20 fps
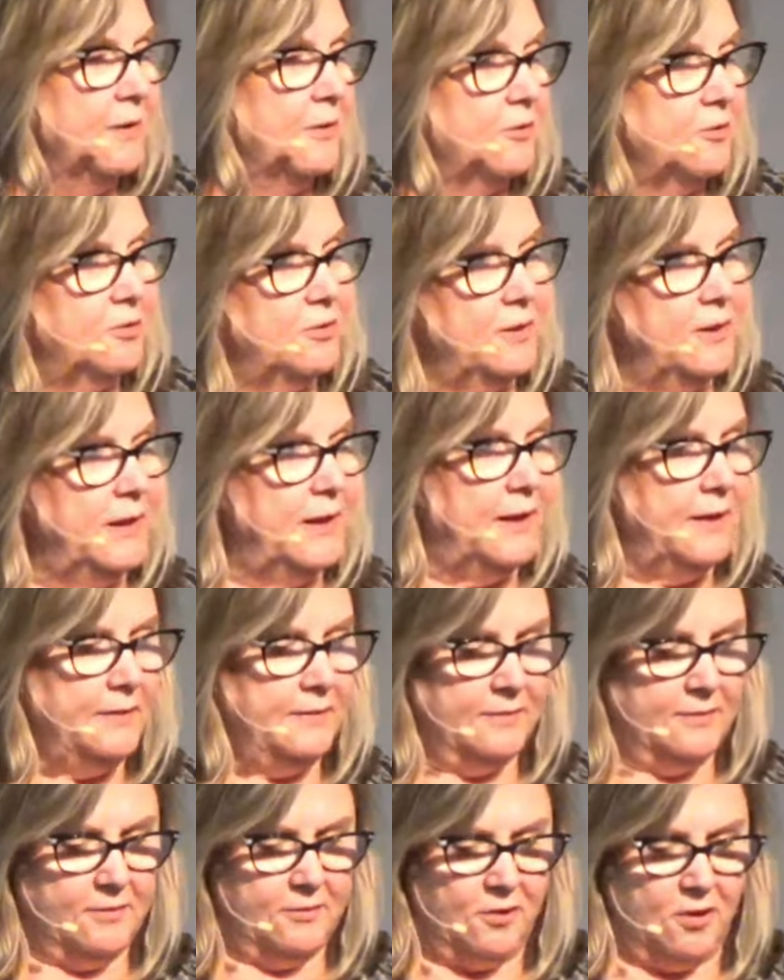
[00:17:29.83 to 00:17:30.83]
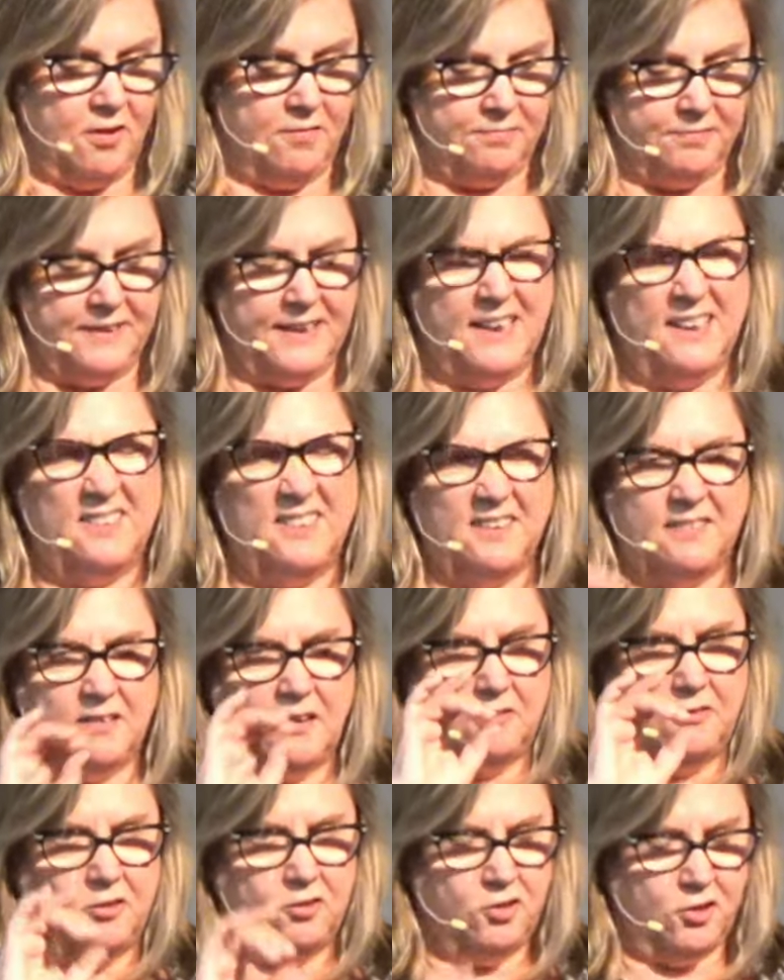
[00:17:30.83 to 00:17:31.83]
Create soft landings.
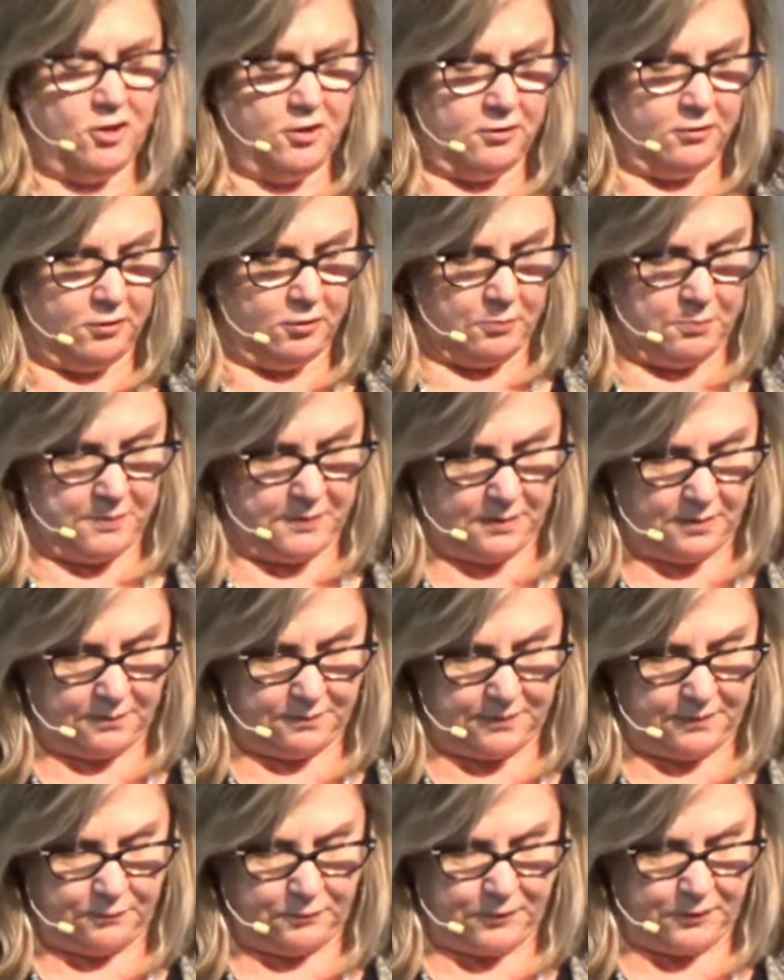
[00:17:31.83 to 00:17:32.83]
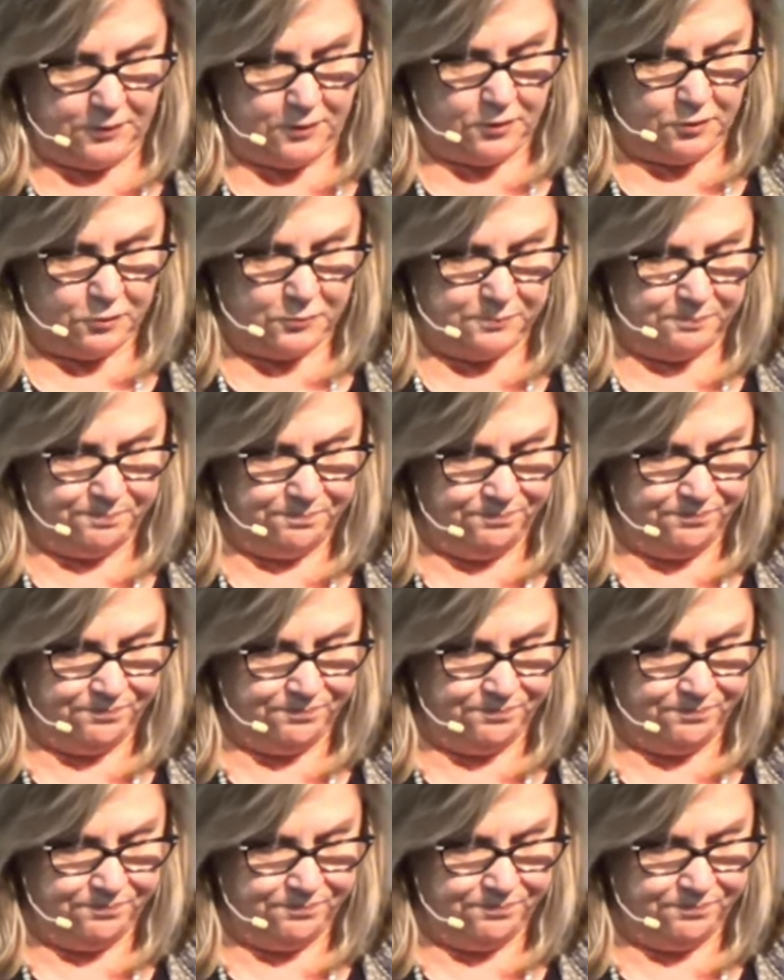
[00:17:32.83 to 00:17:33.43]
I'll just share a little bit of it with you.